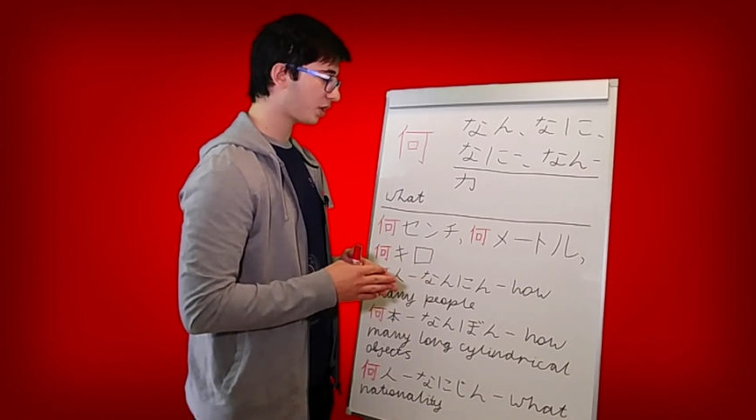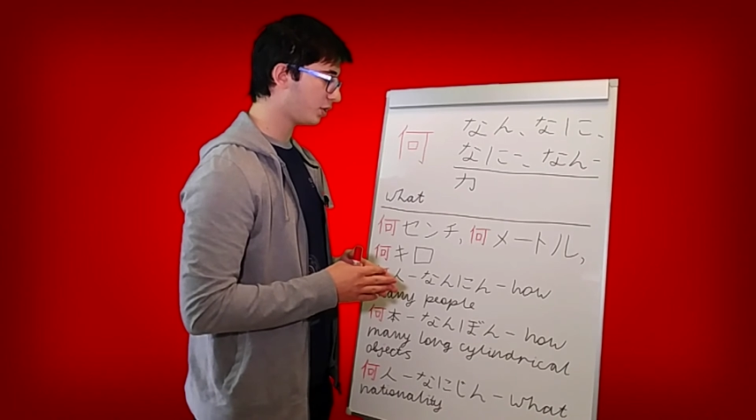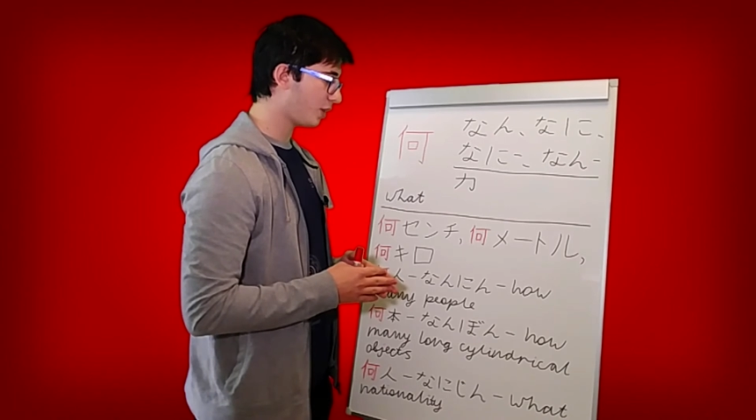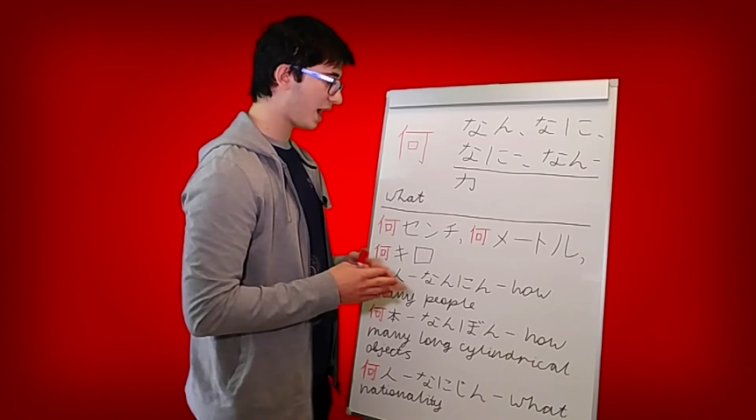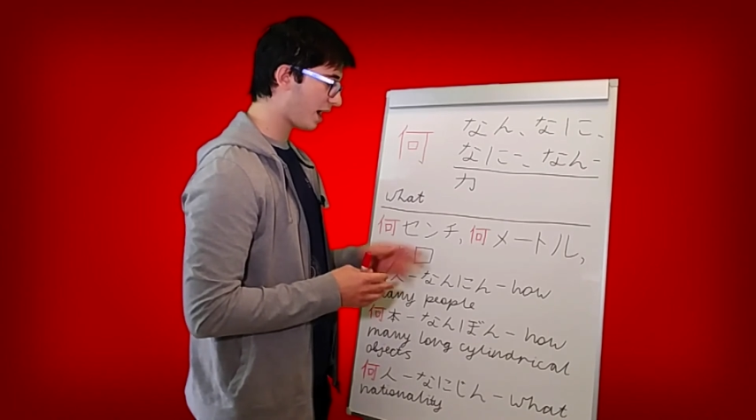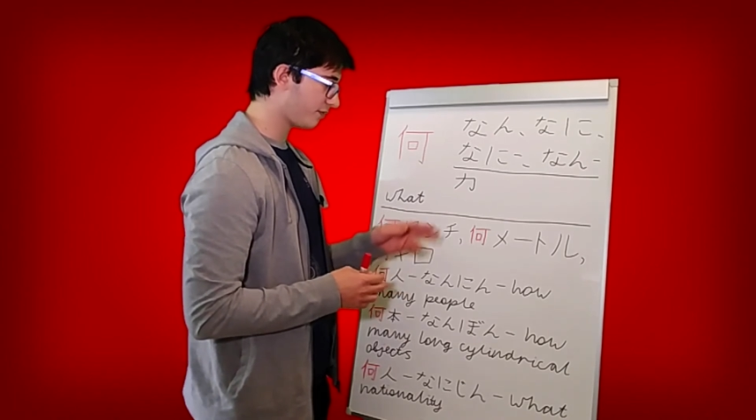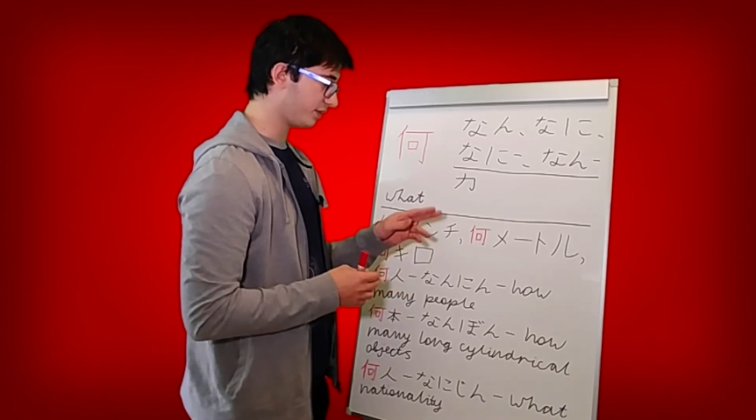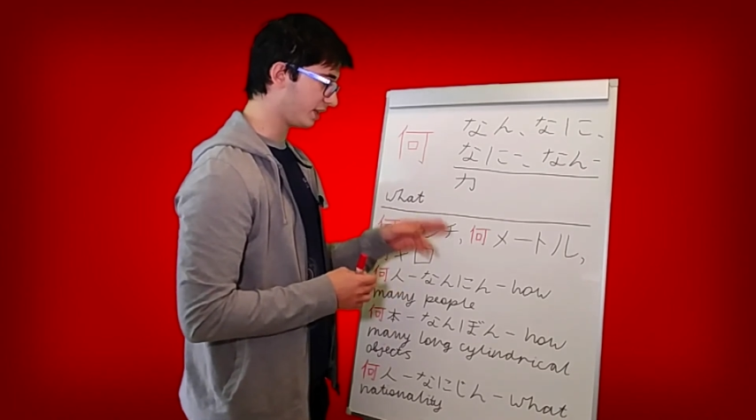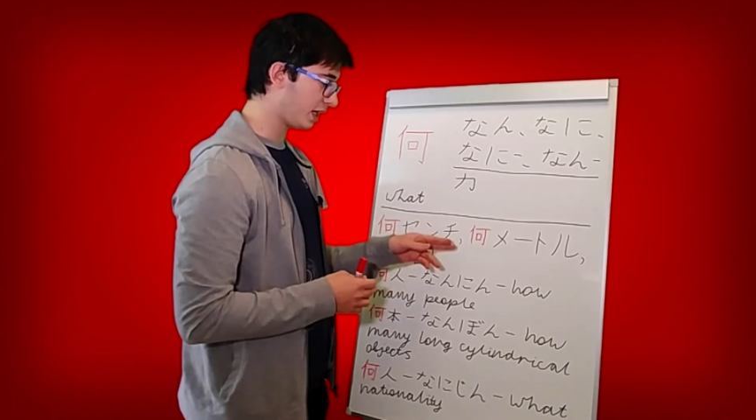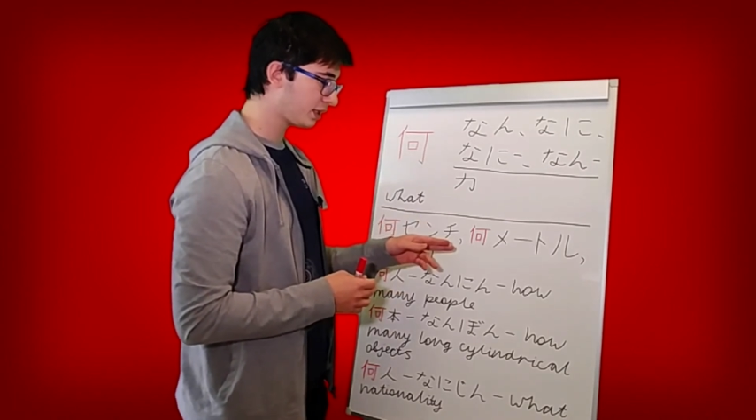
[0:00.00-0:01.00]
you have
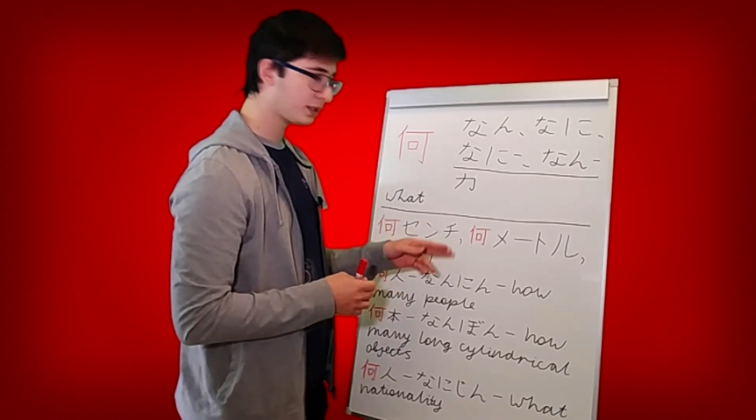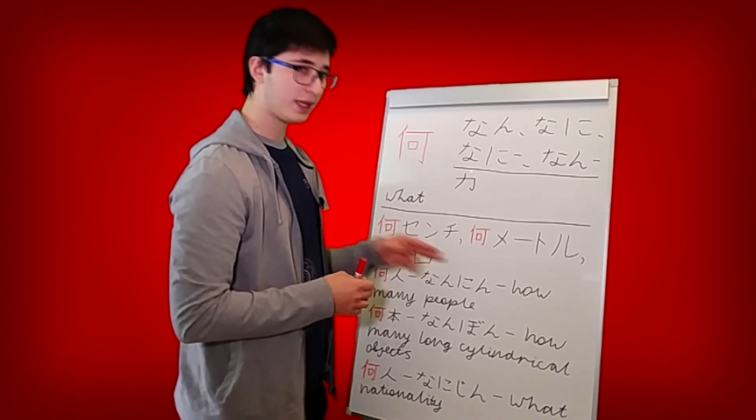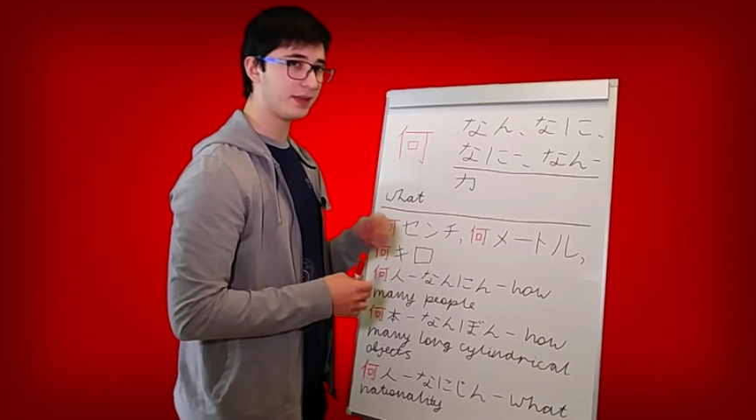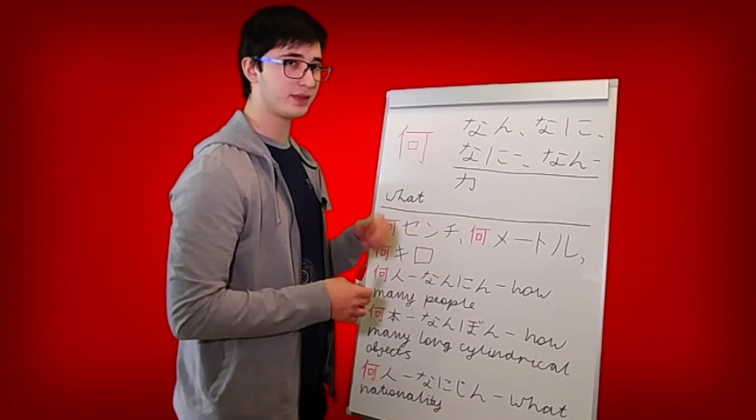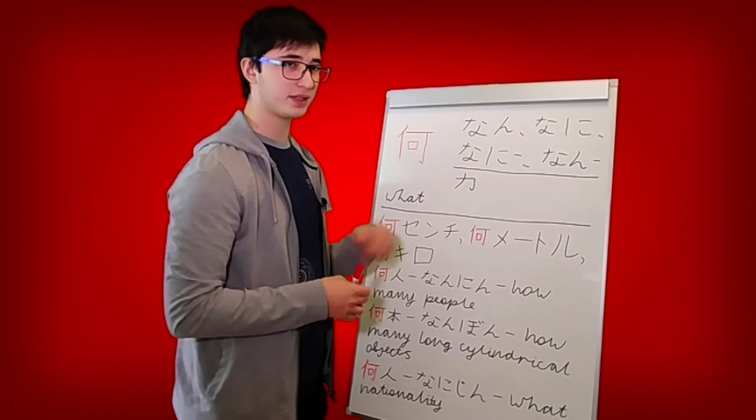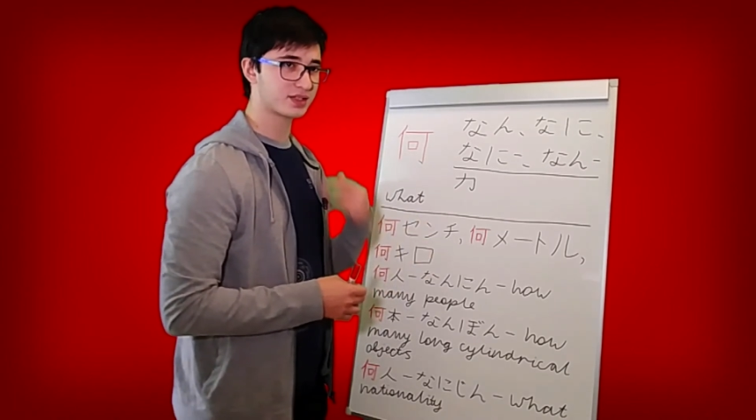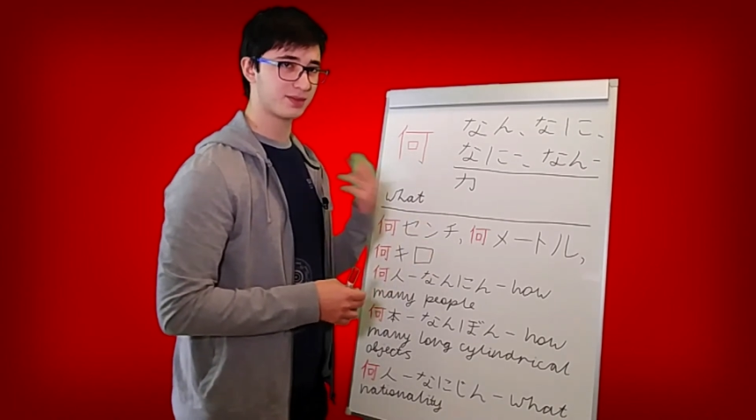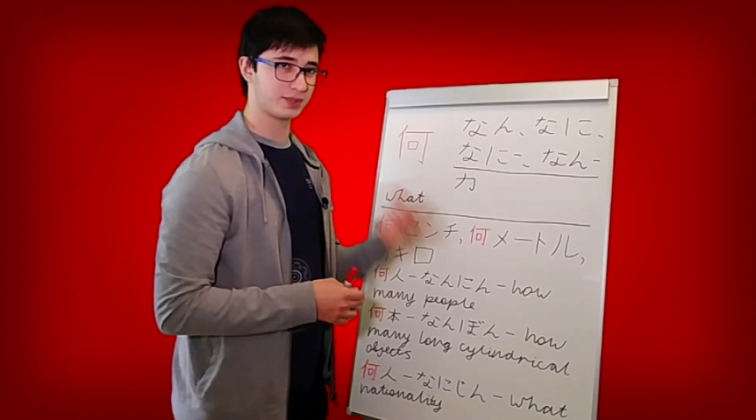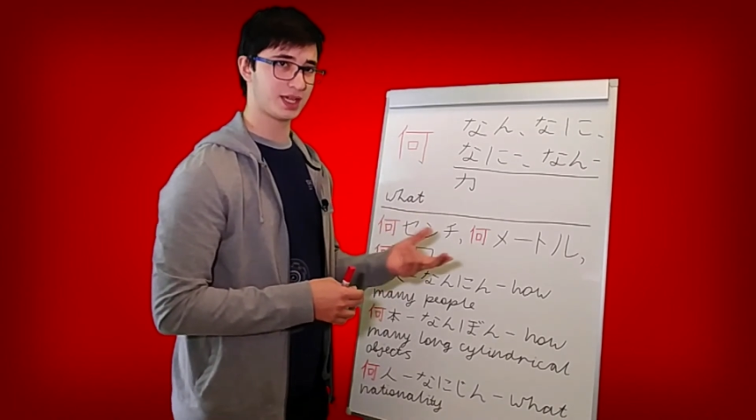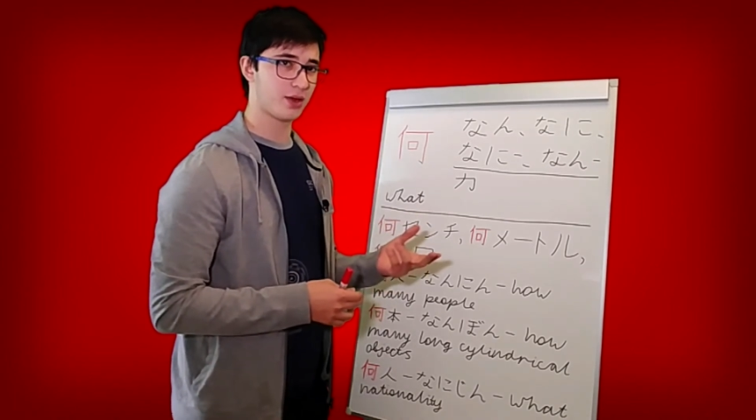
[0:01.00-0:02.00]
nan and then
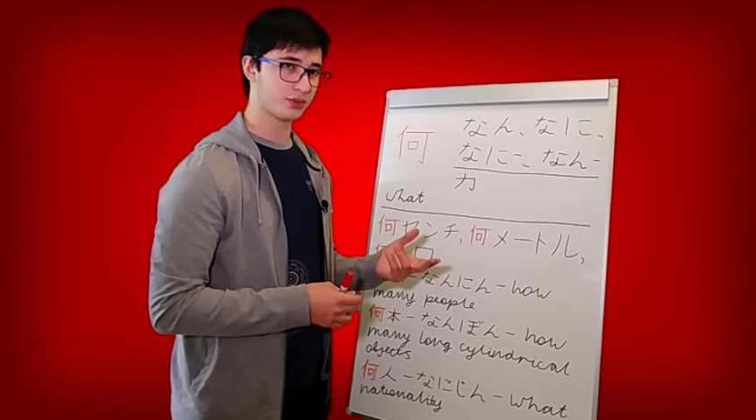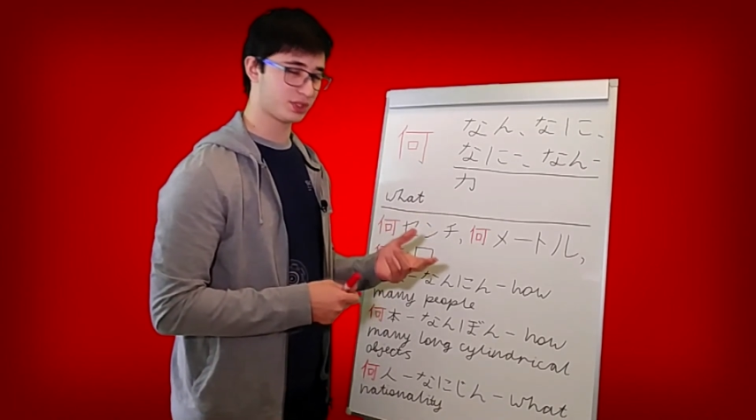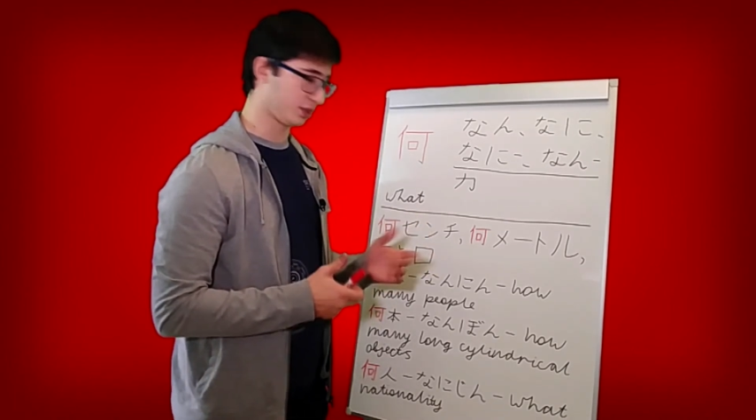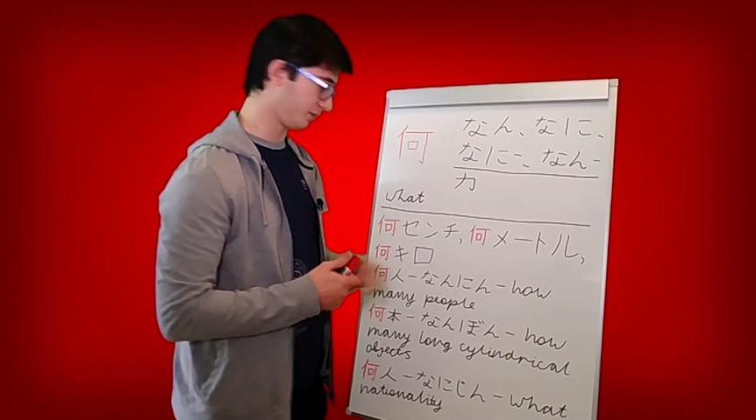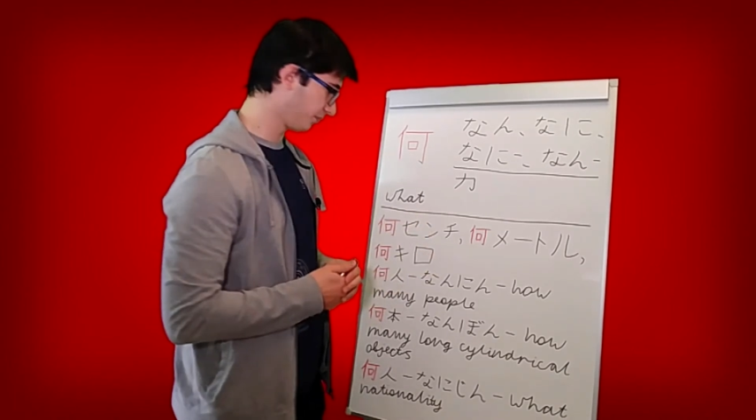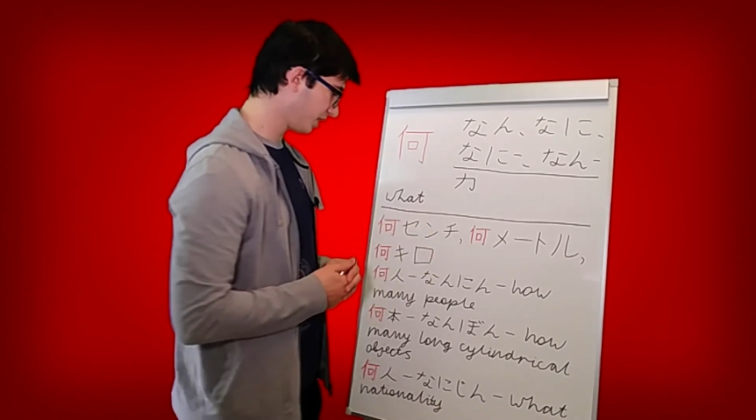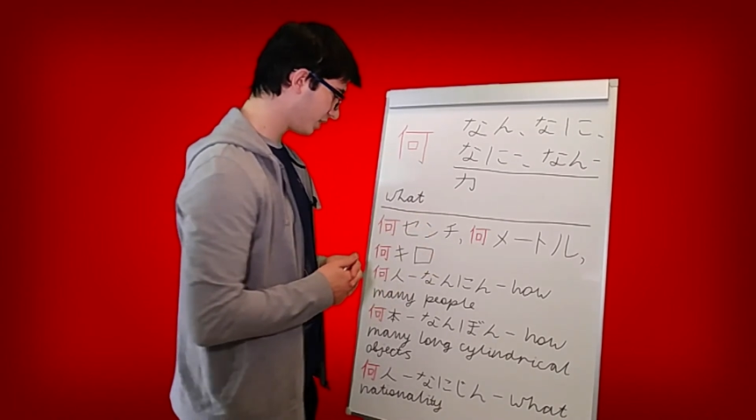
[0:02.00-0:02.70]
some counter.